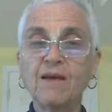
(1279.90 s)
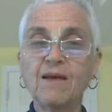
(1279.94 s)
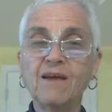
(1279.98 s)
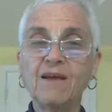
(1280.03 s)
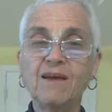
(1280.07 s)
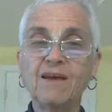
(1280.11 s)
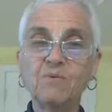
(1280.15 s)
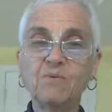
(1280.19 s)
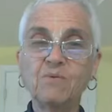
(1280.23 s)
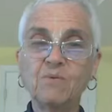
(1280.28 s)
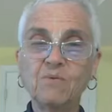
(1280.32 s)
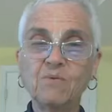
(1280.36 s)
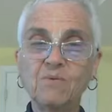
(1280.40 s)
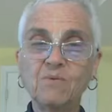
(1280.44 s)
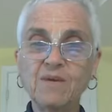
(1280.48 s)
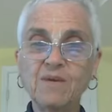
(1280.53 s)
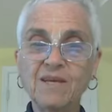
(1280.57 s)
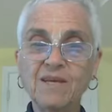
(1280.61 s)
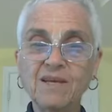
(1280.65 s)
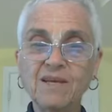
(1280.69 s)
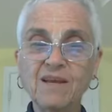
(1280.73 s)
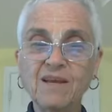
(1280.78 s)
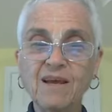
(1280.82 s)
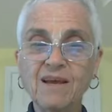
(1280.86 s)
And
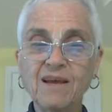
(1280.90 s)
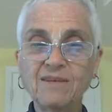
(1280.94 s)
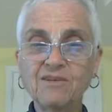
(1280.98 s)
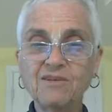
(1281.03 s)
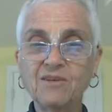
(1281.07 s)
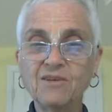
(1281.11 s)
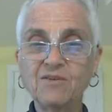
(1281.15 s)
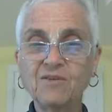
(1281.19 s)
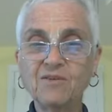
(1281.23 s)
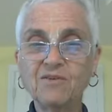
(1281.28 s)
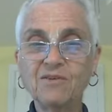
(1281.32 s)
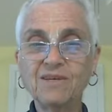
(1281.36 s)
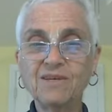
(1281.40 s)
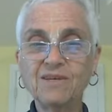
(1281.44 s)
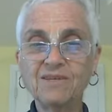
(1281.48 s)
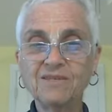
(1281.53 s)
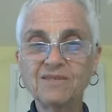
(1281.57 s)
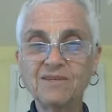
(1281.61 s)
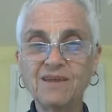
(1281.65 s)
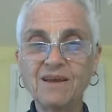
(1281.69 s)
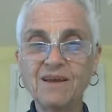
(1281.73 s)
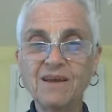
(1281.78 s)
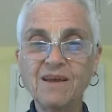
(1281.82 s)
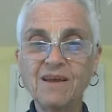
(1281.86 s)
we can add to the
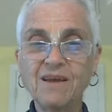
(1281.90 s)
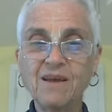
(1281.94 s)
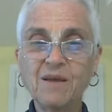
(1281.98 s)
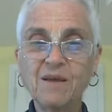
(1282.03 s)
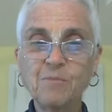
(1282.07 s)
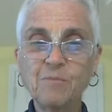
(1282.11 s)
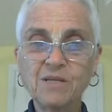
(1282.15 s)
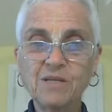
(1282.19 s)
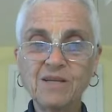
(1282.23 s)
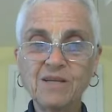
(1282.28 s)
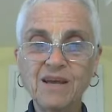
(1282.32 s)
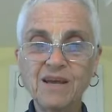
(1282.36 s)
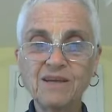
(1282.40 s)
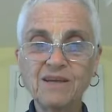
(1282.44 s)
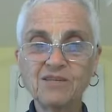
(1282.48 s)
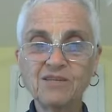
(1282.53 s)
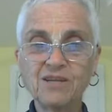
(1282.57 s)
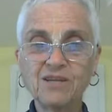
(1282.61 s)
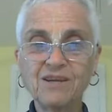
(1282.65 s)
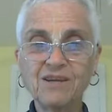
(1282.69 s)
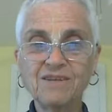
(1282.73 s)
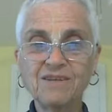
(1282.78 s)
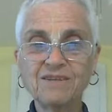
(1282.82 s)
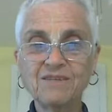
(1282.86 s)
list
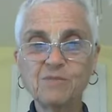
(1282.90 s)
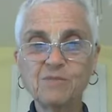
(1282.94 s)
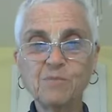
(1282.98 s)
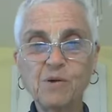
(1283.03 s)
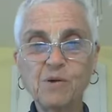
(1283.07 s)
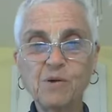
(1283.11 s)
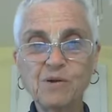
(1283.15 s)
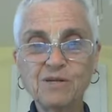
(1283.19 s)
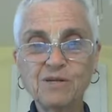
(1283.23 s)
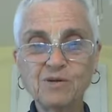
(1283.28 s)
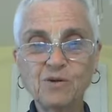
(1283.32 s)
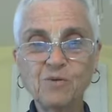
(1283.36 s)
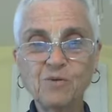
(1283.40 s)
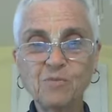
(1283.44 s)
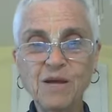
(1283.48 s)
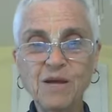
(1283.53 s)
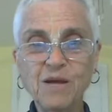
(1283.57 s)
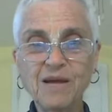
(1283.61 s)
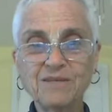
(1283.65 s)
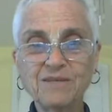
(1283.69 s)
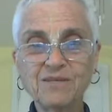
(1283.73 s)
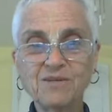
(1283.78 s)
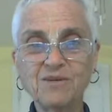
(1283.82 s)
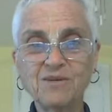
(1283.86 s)
imitation spiritual
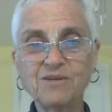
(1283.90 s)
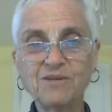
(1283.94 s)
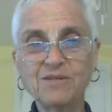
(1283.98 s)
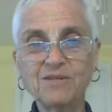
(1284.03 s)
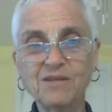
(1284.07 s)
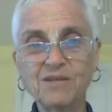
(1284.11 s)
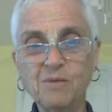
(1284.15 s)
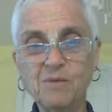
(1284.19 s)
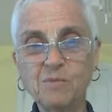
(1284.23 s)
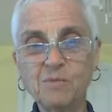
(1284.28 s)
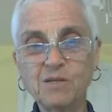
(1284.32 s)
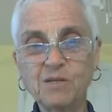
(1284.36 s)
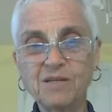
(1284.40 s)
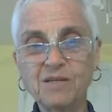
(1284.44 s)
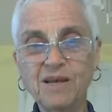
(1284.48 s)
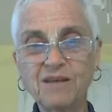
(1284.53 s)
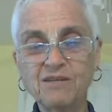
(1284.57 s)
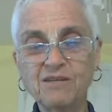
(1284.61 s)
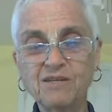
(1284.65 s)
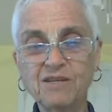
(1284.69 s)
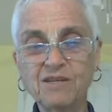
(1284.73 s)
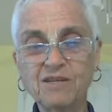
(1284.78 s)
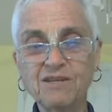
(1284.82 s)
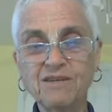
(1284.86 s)
masters and
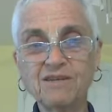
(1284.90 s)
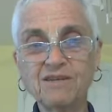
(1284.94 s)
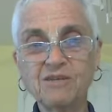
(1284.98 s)
imitation